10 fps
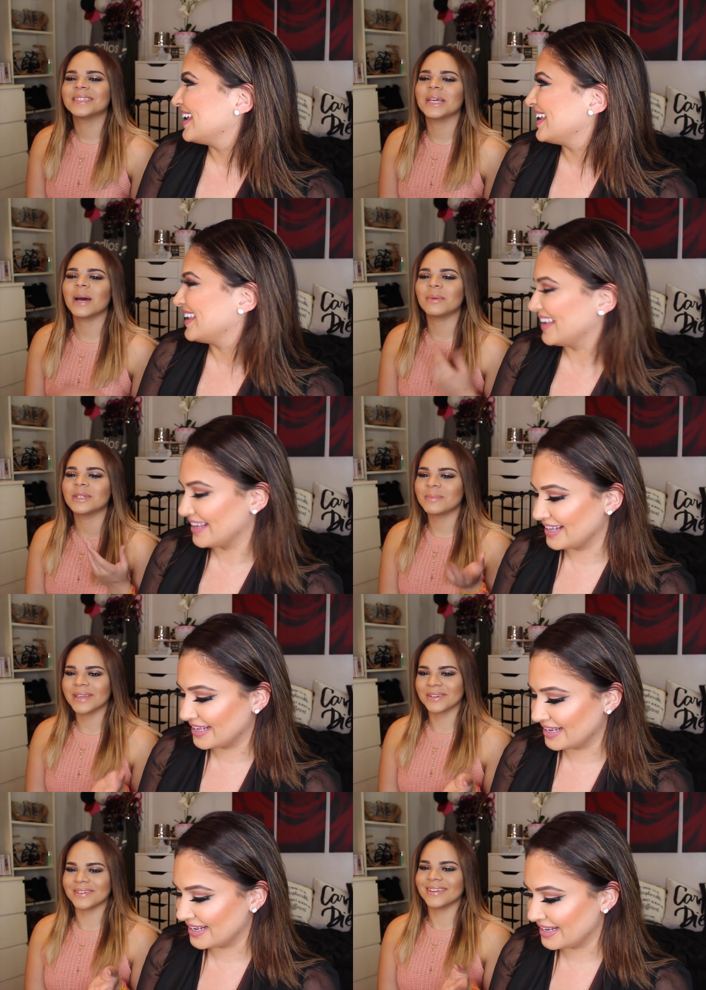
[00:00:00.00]
Speaker 1: sí hablo
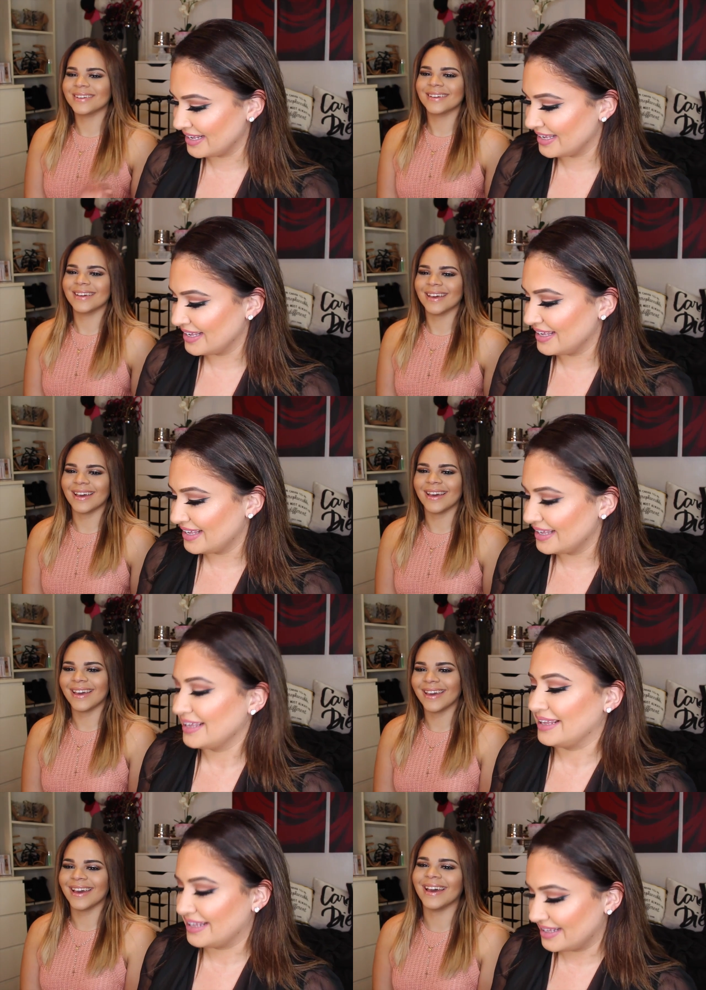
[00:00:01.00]
español
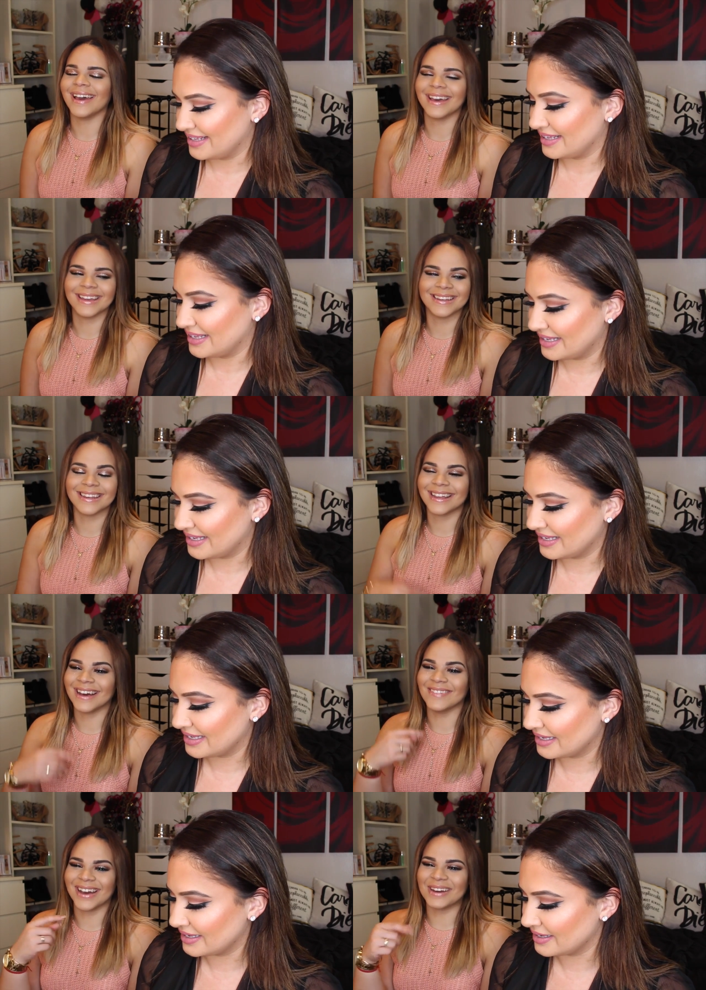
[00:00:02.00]
and
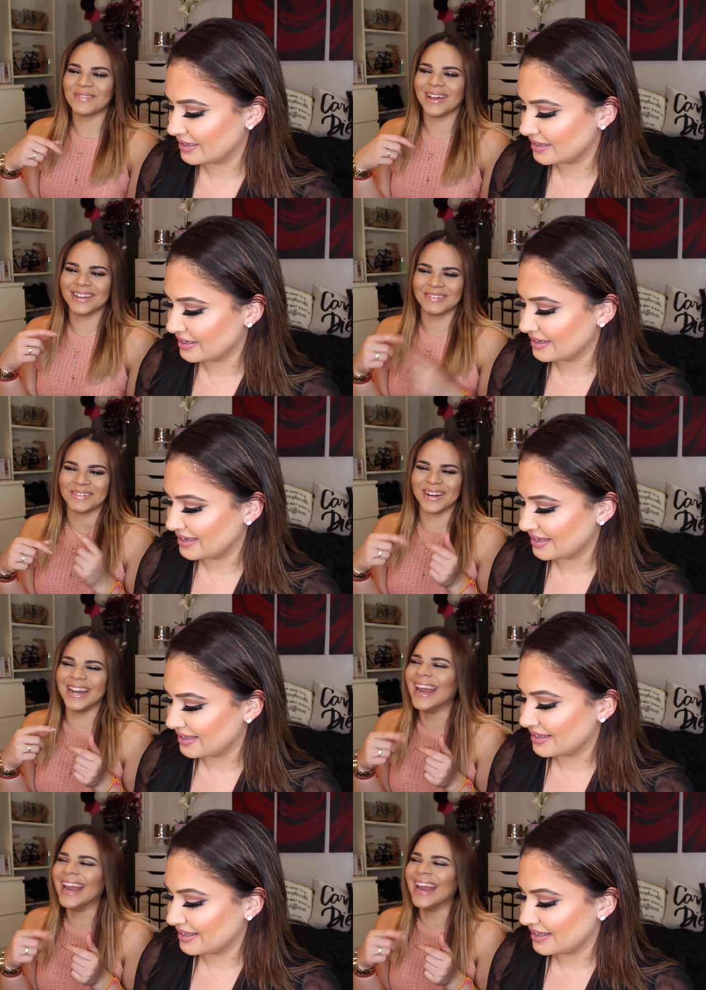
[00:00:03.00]
I'm kind of bilingual right